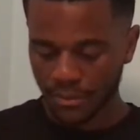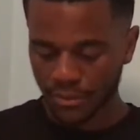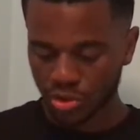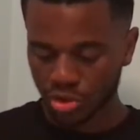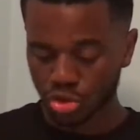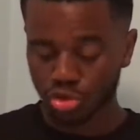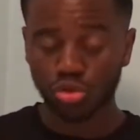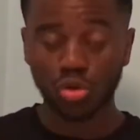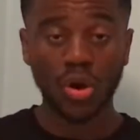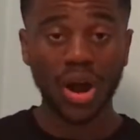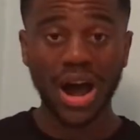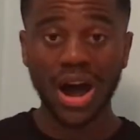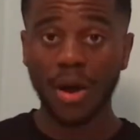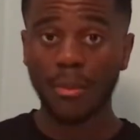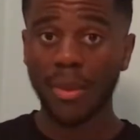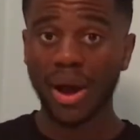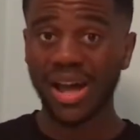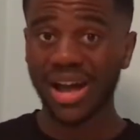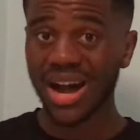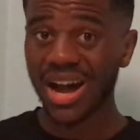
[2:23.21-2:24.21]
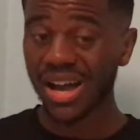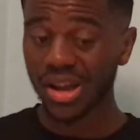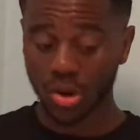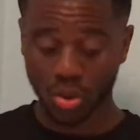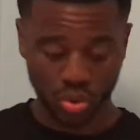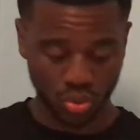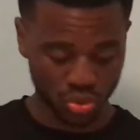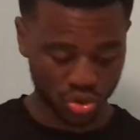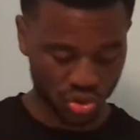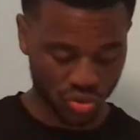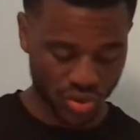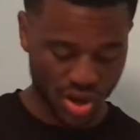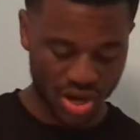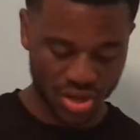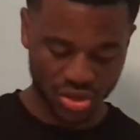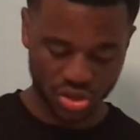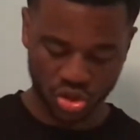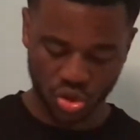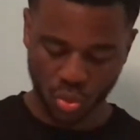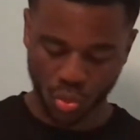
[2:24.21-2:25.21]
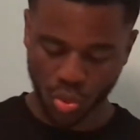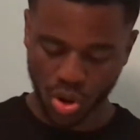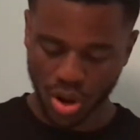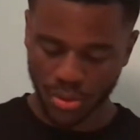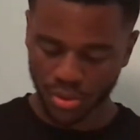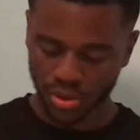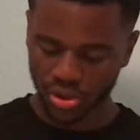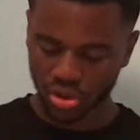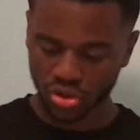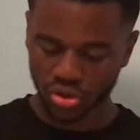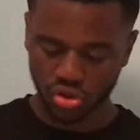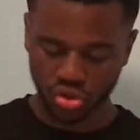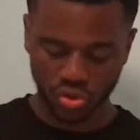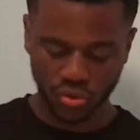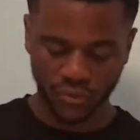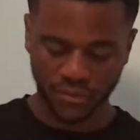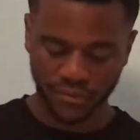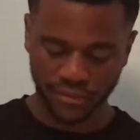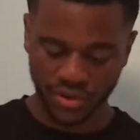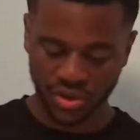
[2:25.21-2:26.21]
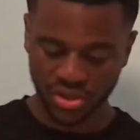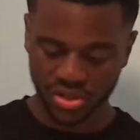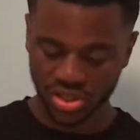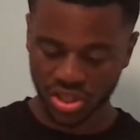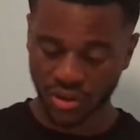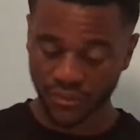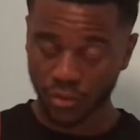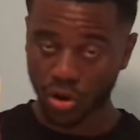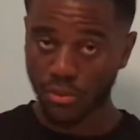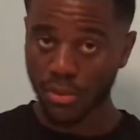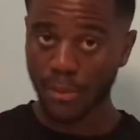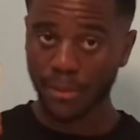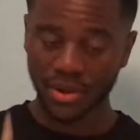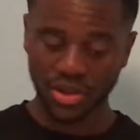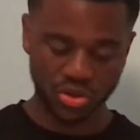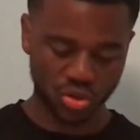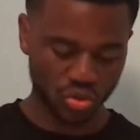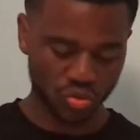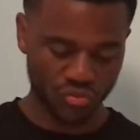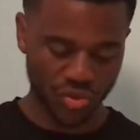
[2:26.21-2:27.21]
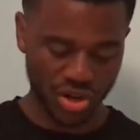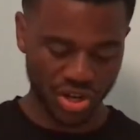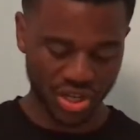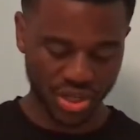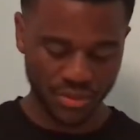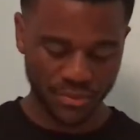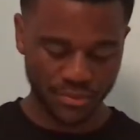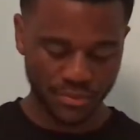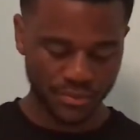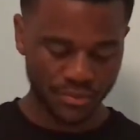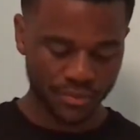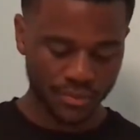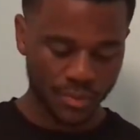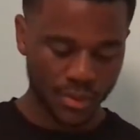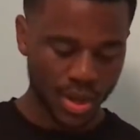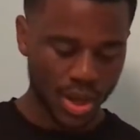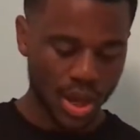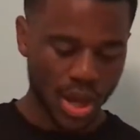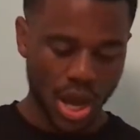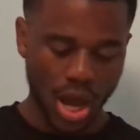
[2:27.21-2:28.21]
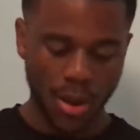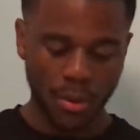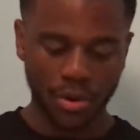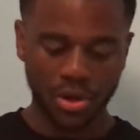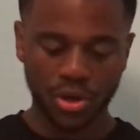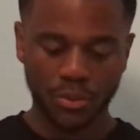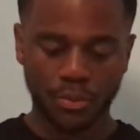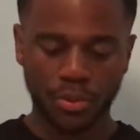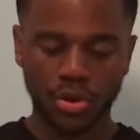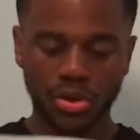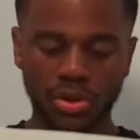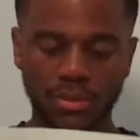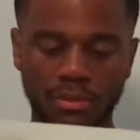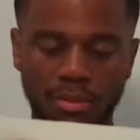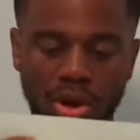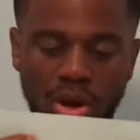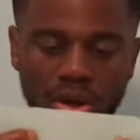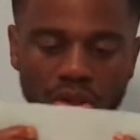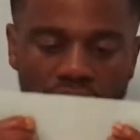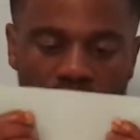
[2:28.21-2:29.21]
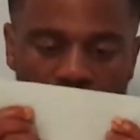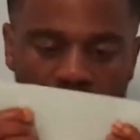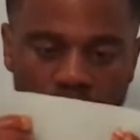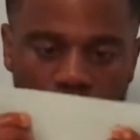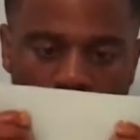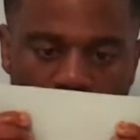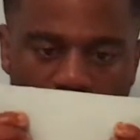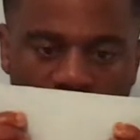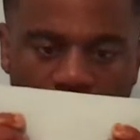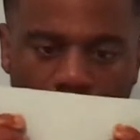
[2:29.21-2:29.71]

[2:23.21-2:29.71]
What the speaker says: draw out my eye holes, alright? So what I'm gonna do firstly, I've got my pencil ready. I'm gonna put the mask, my